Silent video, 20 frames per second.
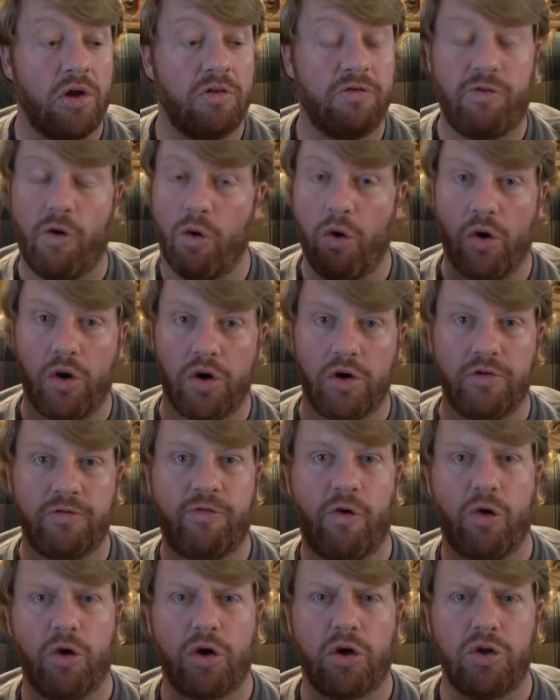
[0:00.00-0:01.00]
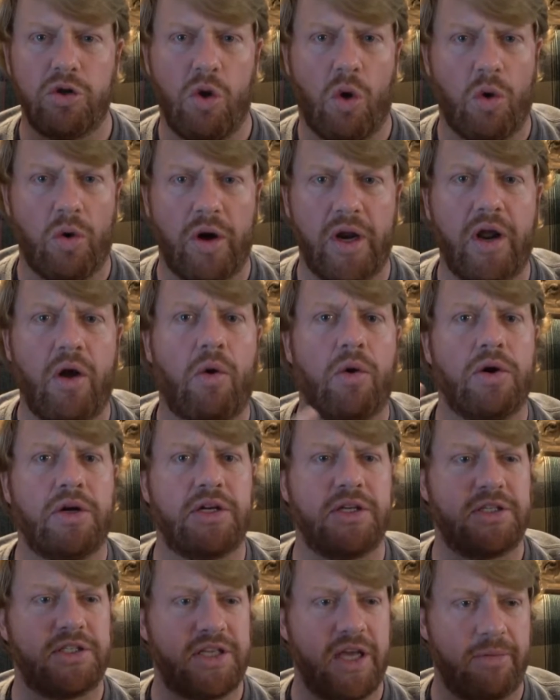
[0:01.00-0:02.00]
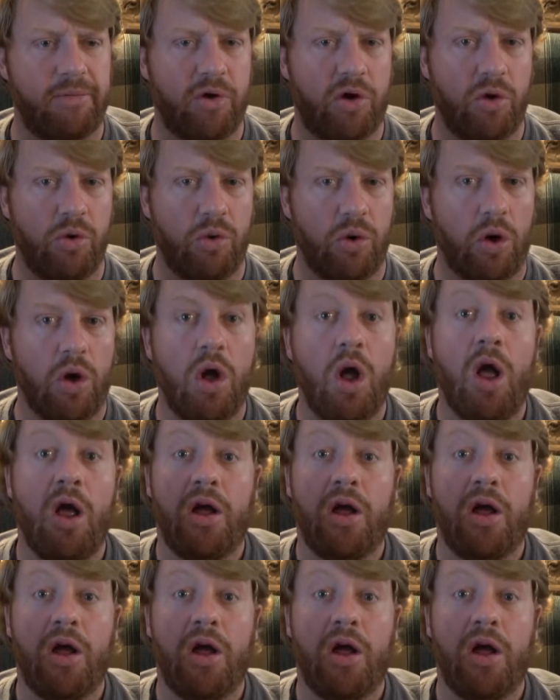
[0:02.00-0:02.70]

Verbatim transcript: for for glory or to seem cool.